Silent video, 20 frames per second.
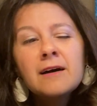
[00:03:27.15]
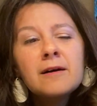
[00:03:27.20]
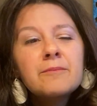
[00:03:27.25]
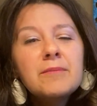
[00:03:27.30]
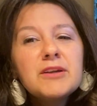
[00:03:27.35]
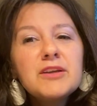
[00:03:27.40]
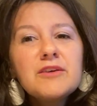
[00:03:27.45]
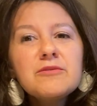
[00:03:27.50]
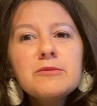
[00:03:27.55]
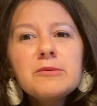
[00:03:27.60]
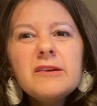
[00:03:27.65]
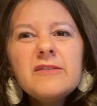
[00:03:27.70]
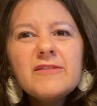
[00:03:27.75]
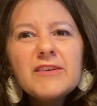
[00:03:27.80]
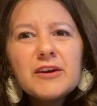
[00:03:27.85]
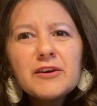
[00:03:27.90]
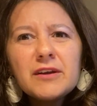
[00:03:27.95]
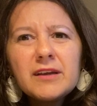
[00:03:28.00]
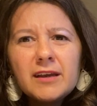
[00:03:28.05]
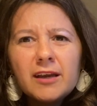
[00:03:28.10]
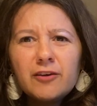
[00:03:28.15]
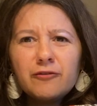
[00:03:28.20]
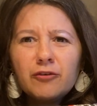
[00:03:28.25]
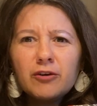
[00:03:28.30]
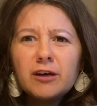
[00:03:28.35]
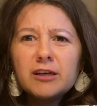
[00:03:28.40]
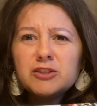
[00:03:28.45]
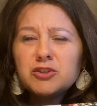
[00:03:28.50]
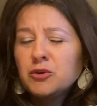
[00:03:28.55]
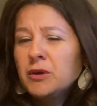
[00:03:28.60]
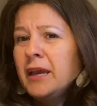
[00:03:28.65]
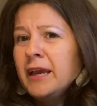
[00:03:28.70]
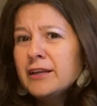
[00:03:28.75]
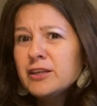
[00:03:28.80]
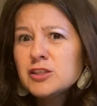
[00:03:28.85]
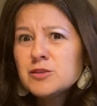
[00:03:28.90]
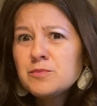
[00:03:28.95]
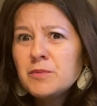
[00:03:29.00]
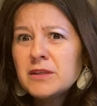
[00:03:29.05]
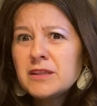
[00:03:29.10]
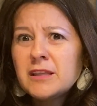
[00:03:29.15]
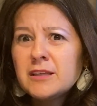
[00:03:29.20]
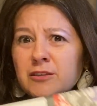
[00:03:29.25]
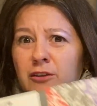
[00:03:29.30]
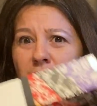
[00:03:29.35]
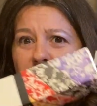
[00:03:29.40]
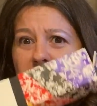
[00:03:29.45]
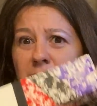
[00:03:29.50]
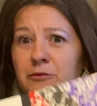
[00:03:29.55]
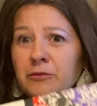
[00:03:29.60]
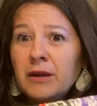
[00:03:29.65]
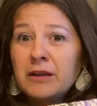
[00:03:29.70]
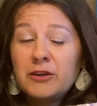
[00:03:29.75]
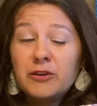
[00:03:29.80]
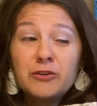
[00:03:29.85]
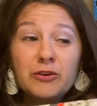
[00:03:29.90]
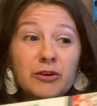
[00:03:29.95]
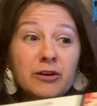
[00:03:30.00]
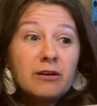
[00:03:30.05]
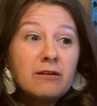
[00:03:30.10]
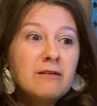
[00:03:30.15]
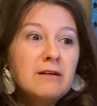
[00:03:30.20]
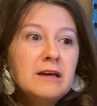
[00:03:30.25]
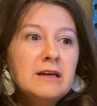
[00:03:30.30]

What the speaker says: But you have to be very careful because you can't just put this on a regular,